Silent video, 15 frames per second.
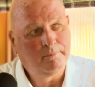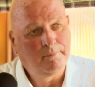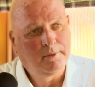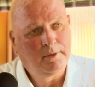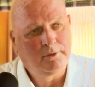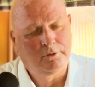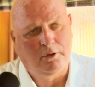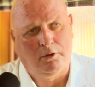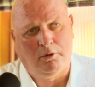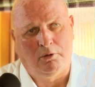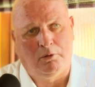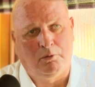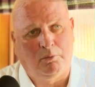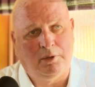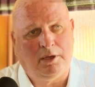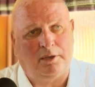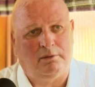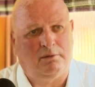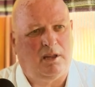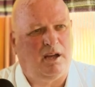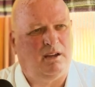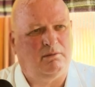Yeah. So we
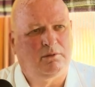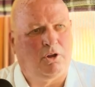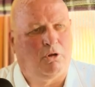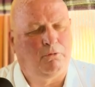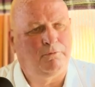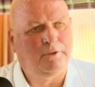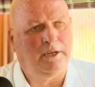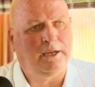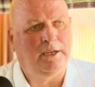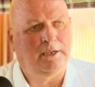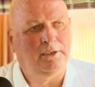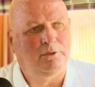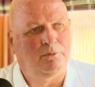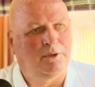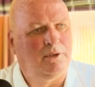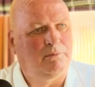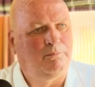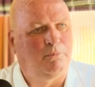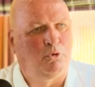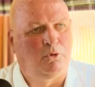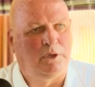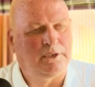had like golf days, we had
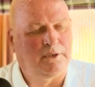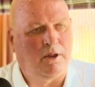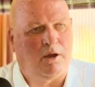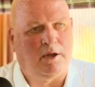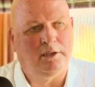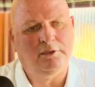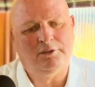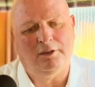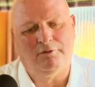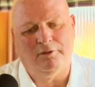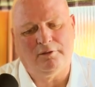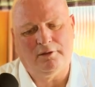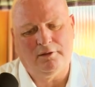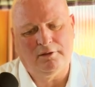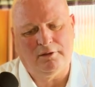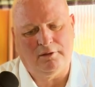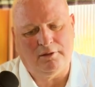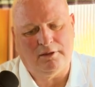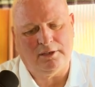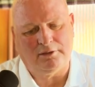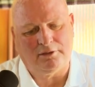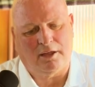bowling nights, different
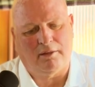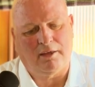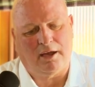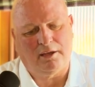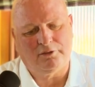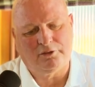things like that.